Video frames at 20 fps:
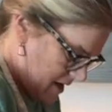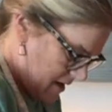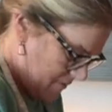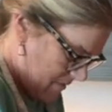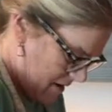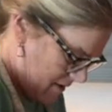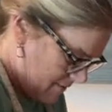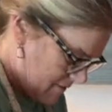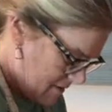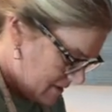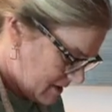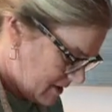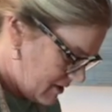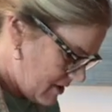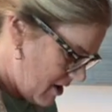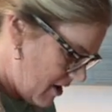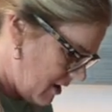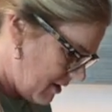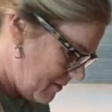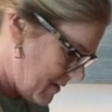about what to
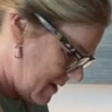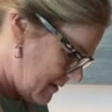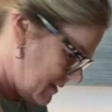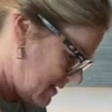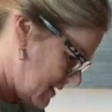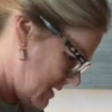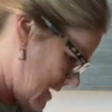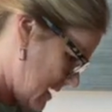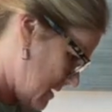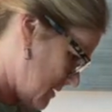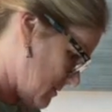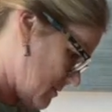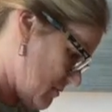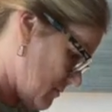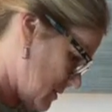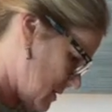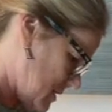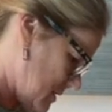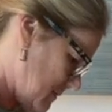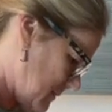talk about today, there's
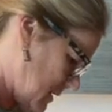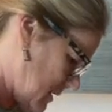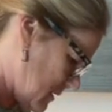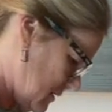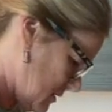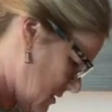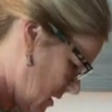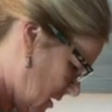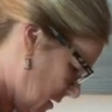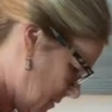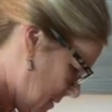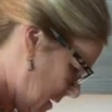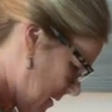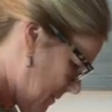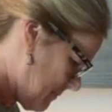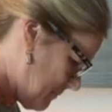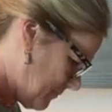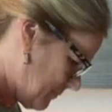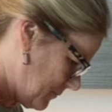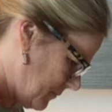always something to talk about.
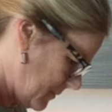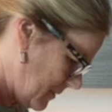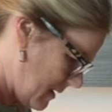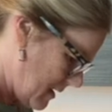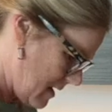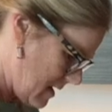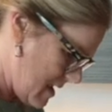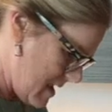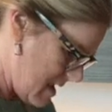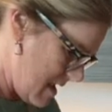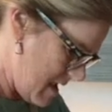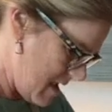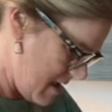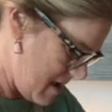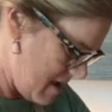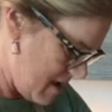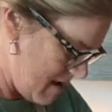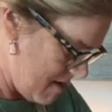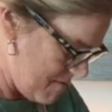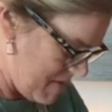
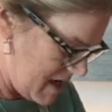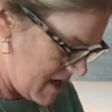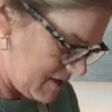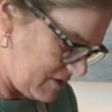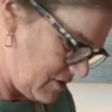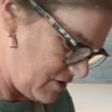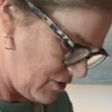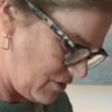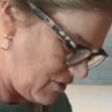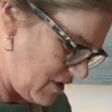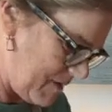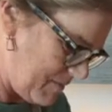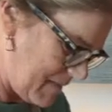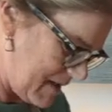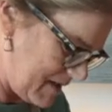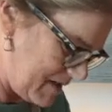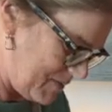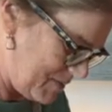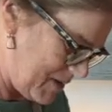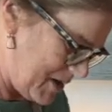On my Instagram, my
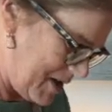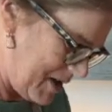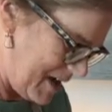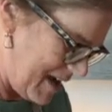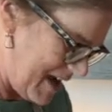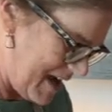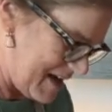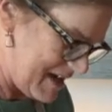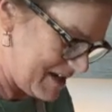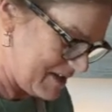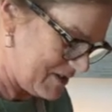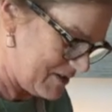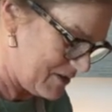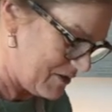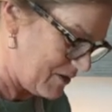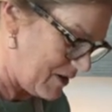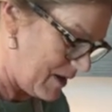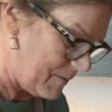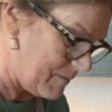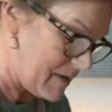spirit guide
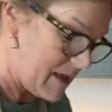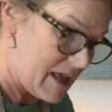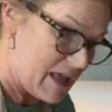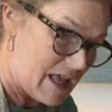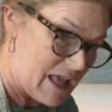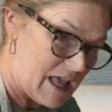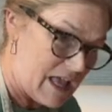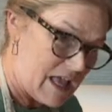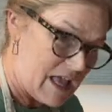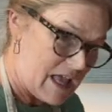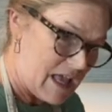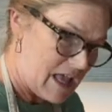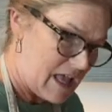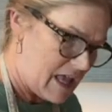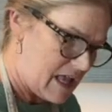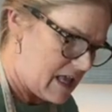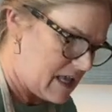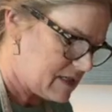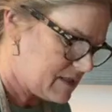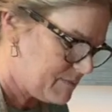Instagram,
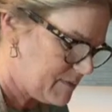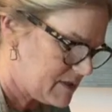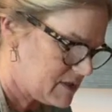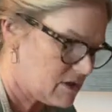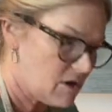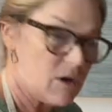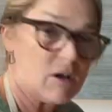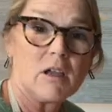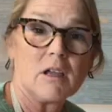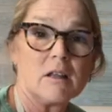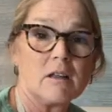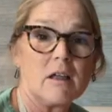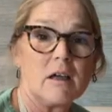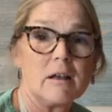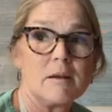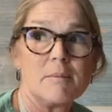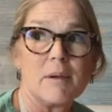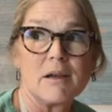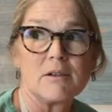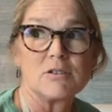it's been talking a lot
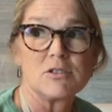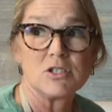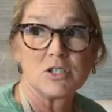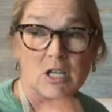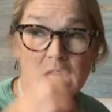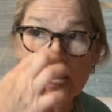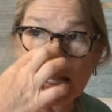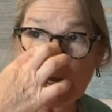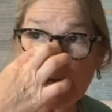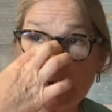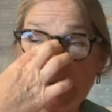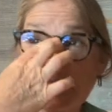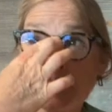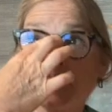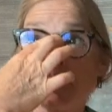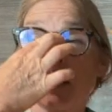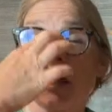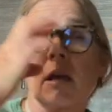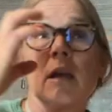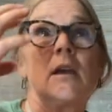about
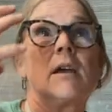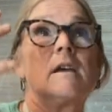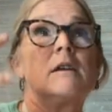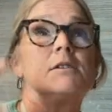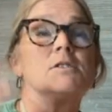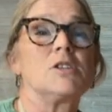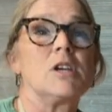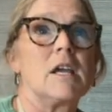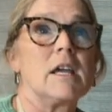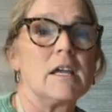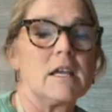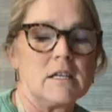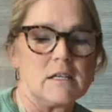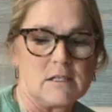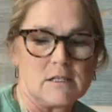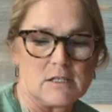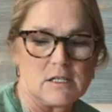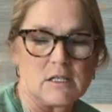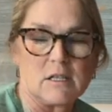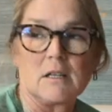change
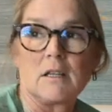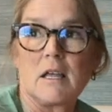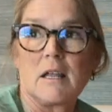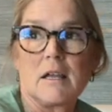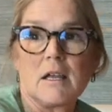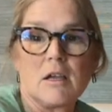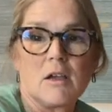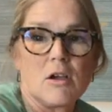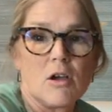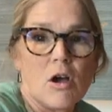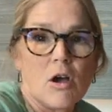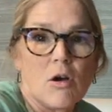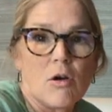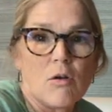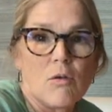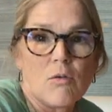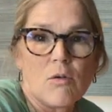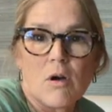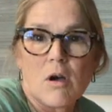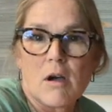and letting
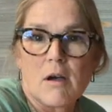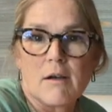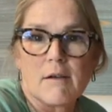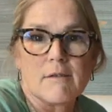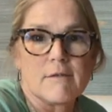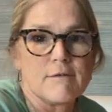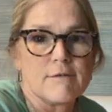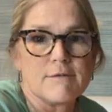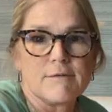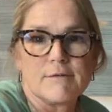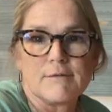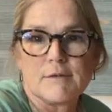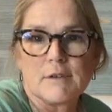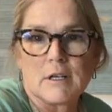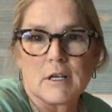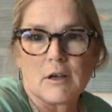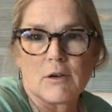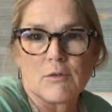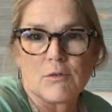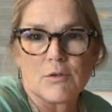go of, you
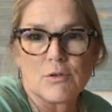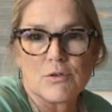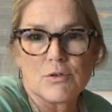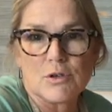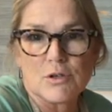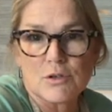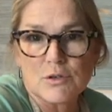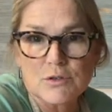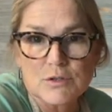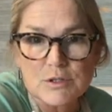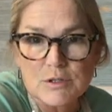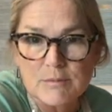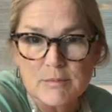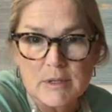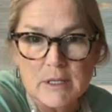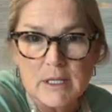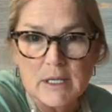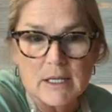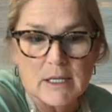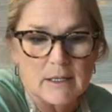know, who you used to
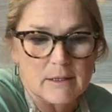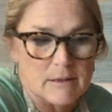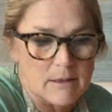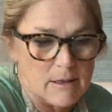be.